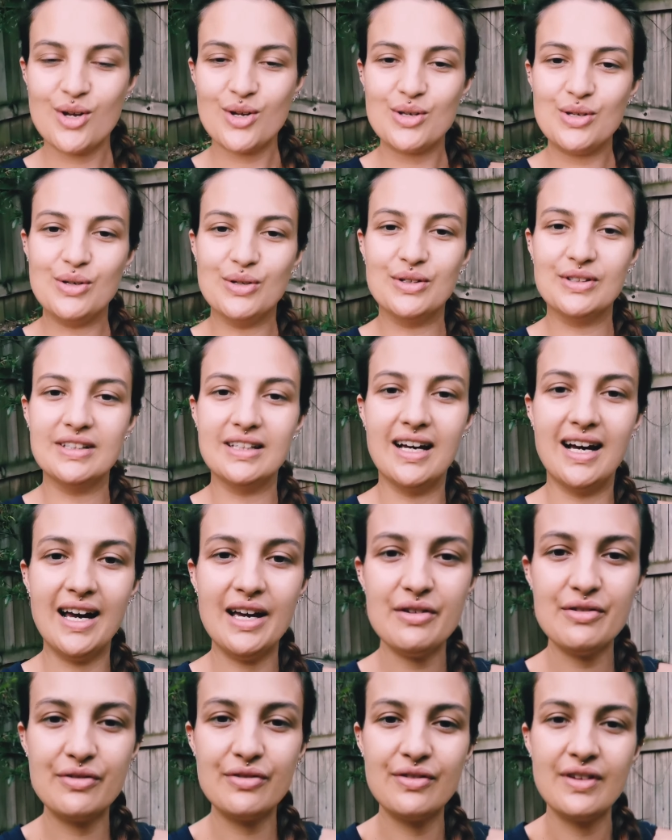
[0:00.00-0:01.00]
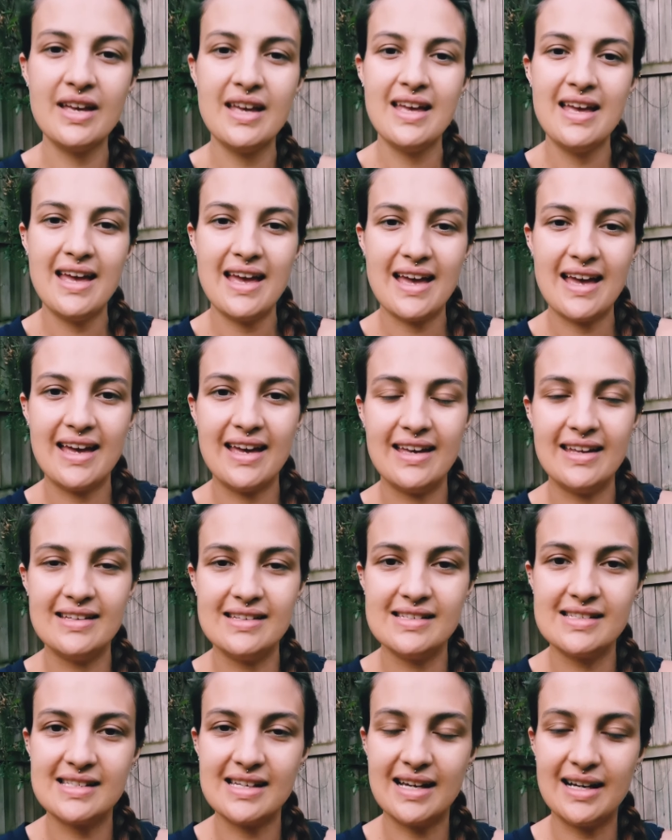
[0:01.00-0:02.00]
your life.
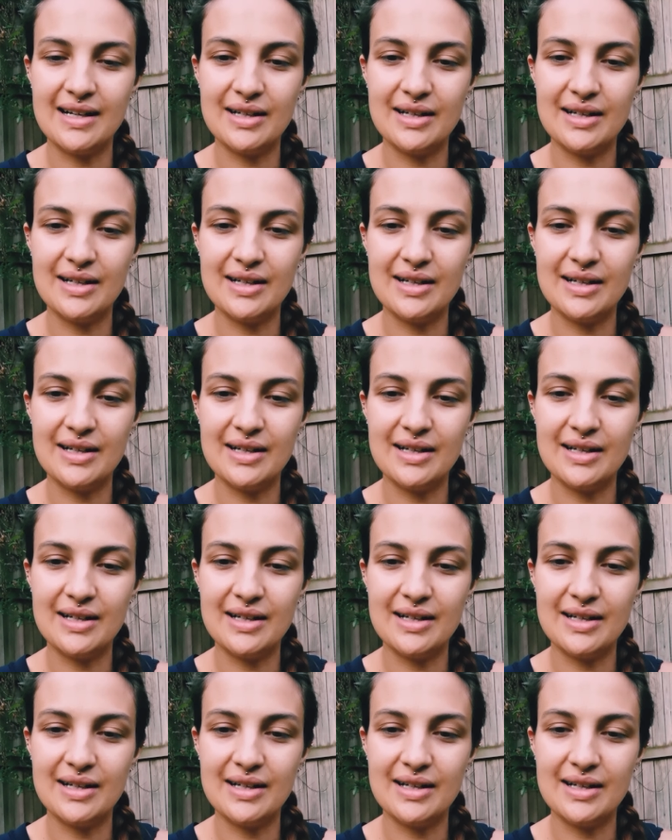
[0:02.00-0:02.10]
And